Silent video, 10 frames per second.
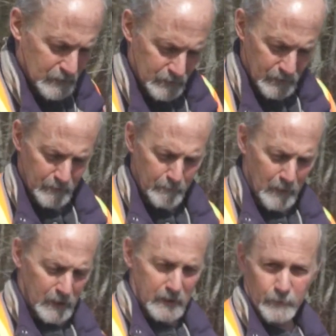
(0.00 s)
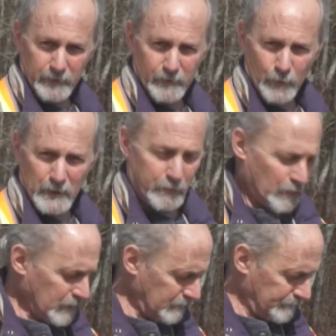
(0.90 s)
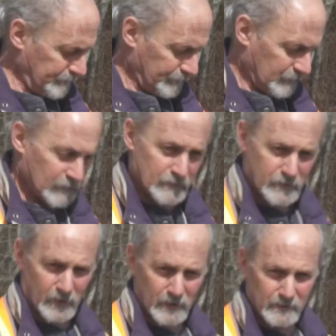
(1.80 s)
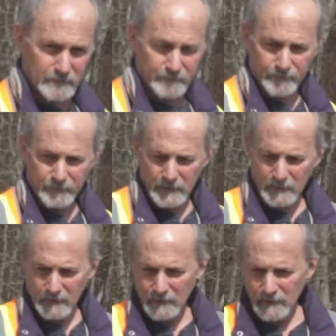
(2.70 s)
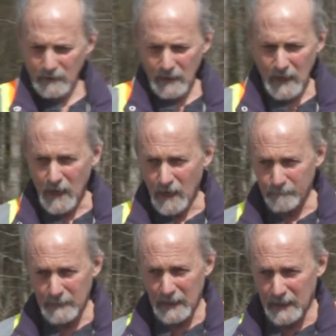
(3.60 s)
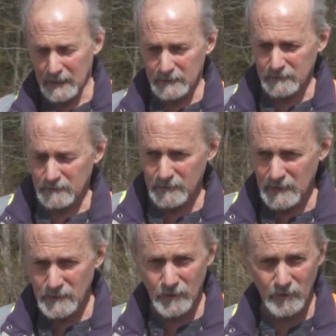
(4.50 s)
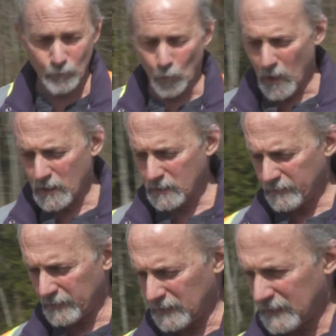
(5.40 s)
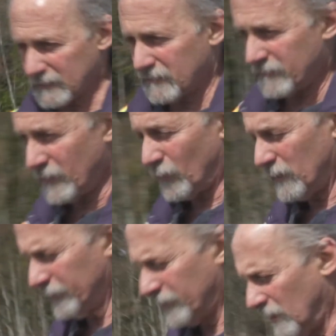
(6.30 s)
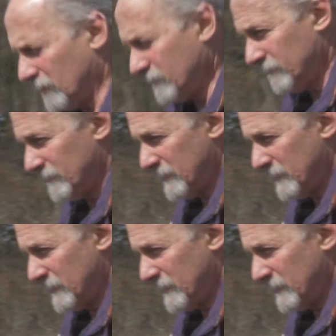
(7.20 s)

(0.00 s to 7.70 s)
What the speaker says: You're going to mark it with a waypoint, start, and then you can walk the length of the oiled zone,